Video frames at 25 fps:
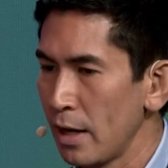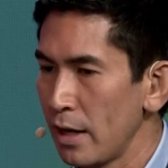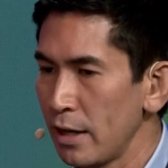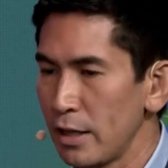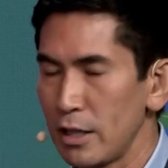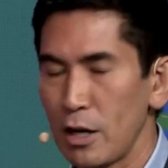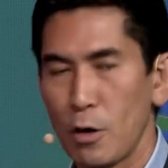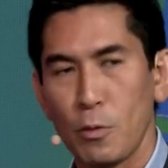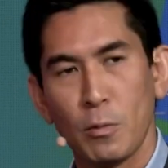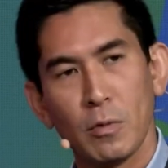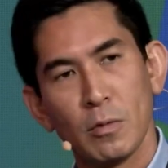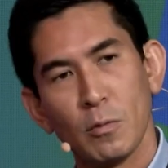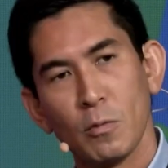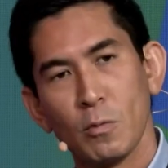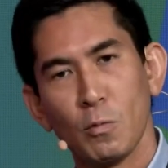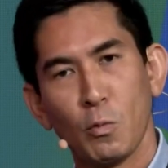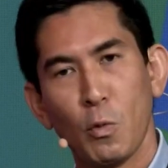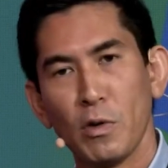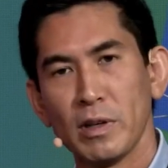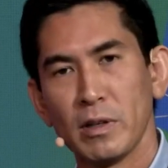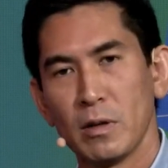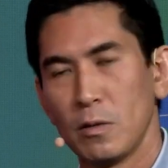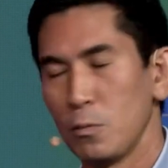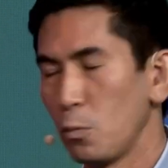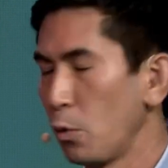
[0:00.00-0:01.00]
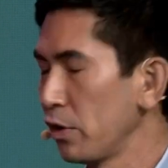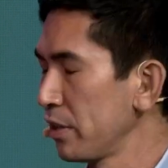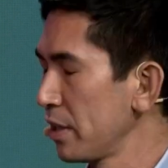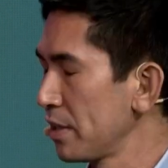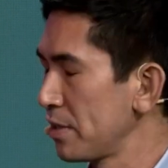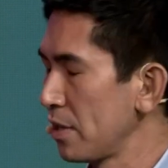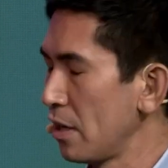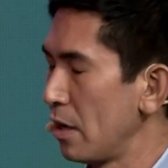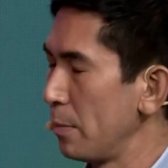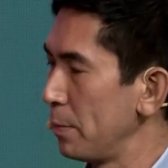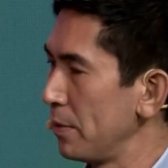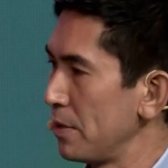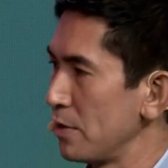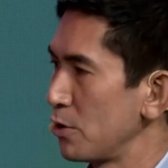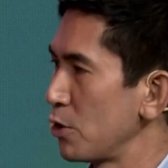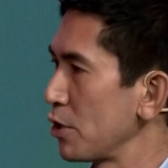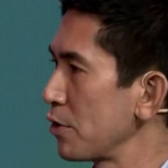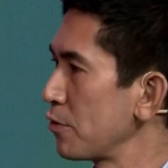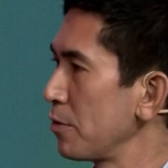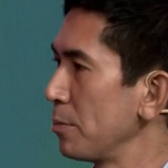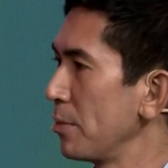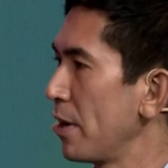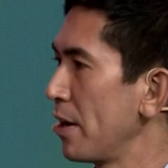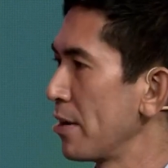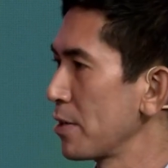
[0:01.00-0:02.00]
You know, one example is just
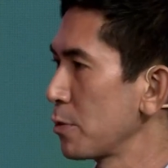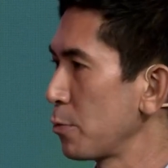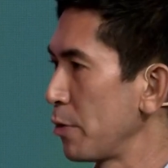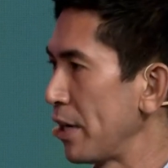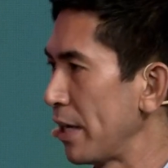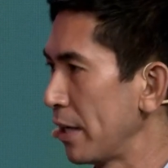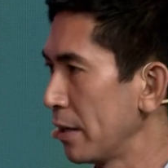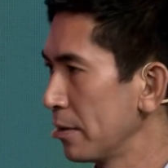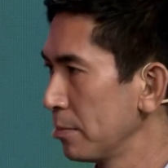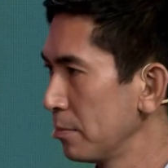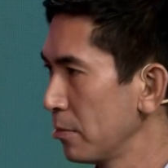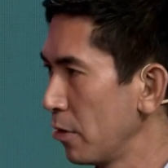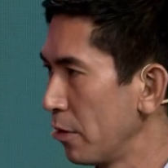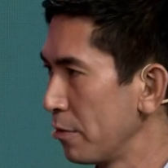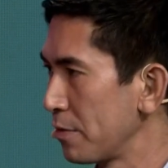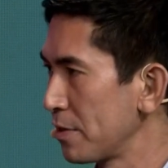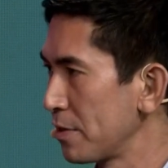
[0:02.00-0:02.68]
from last week of